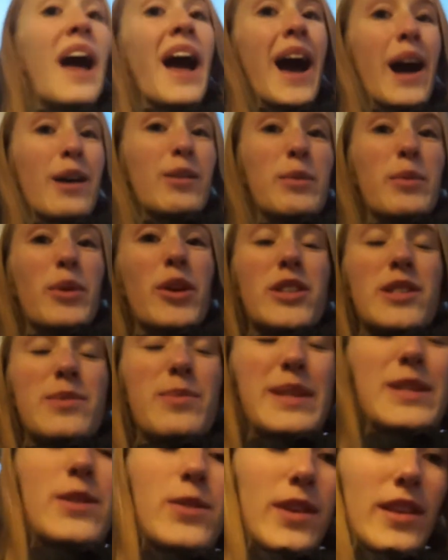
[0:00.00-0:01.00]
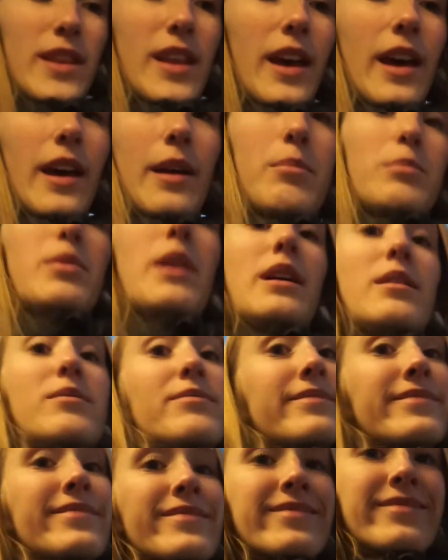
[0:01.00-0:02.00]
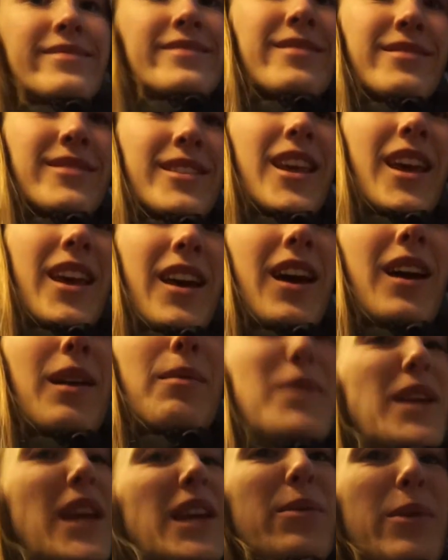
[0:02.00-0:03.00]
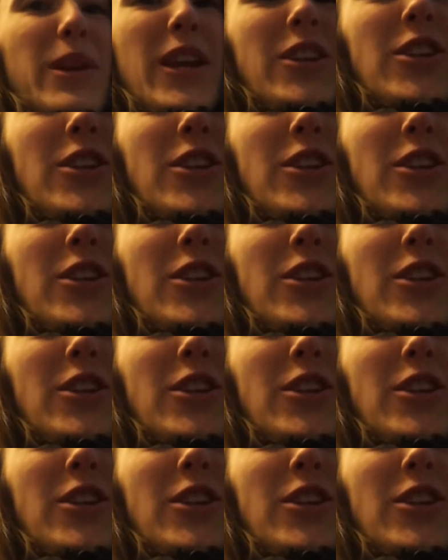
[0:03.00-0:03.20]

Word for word: how I'm going to be doing that, but I'll update you when